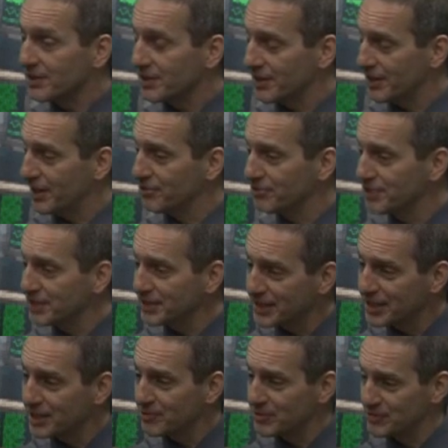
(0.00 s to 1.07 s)
I don't think
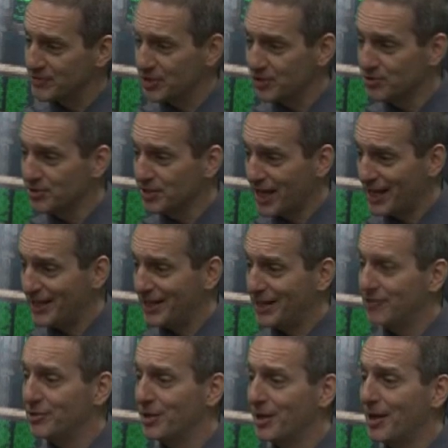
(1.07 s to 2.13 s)
anyone's very good at it. I
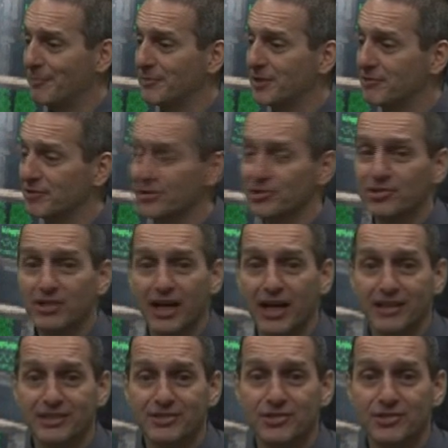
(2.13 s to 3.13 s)
know I'm not very good at it.